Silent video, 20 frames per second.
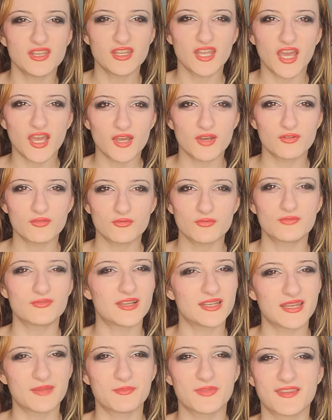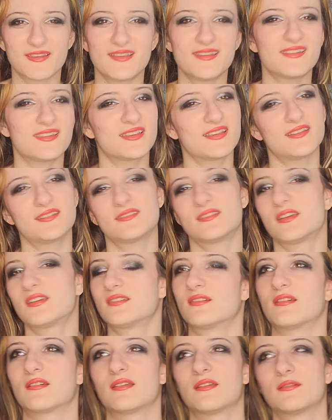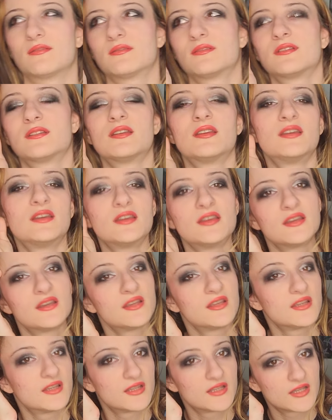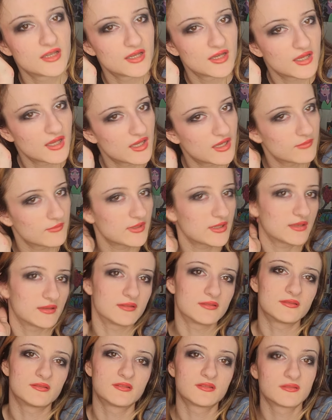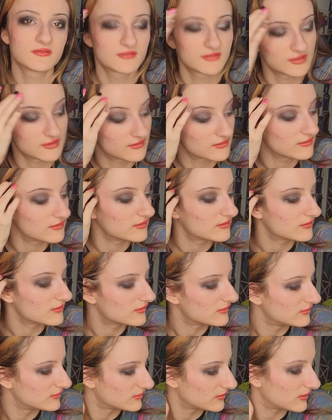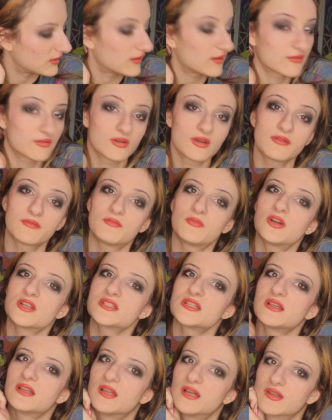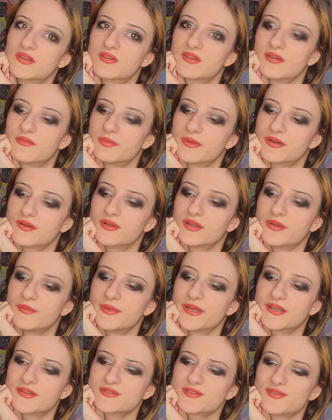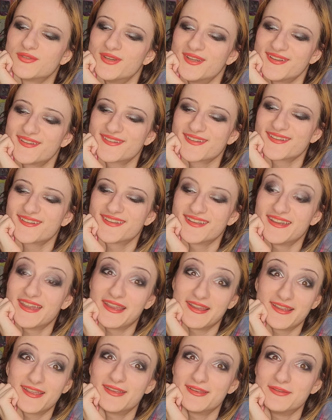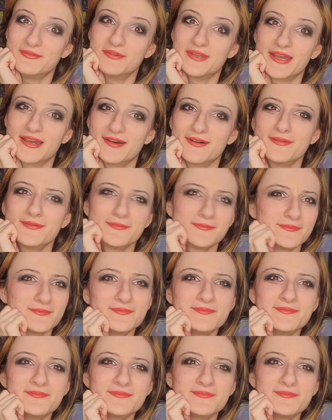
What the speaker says: know what I'm saying? Like, I don't know. Man, so I'm watching a lot of stuff about Cleopatra. Like, can you tell?